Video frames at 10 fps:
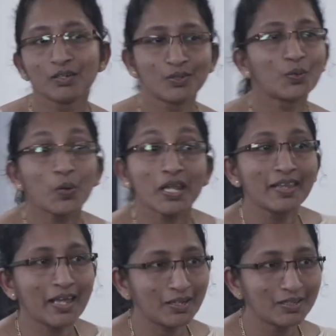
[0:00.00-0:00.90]
Only
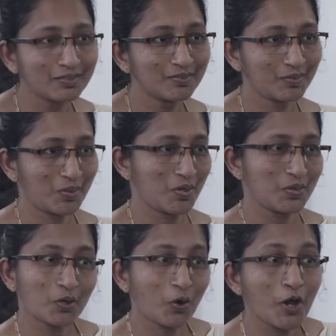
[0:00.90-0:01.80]
that
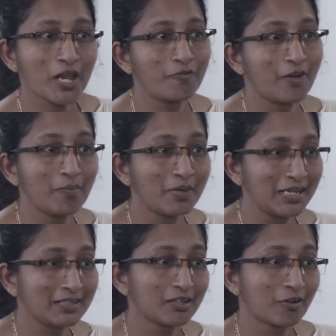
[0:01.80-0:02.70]
the royal family,
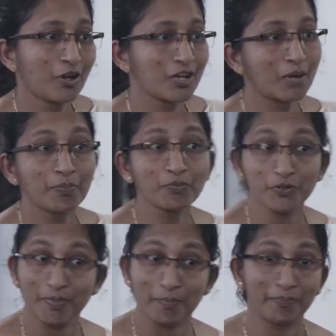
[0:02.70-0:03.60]
the royal couple were
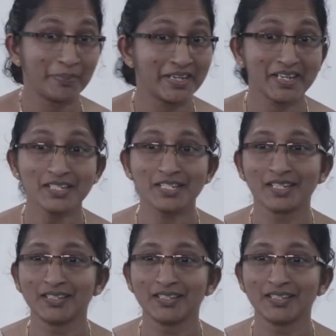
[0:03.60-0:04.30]
my parents.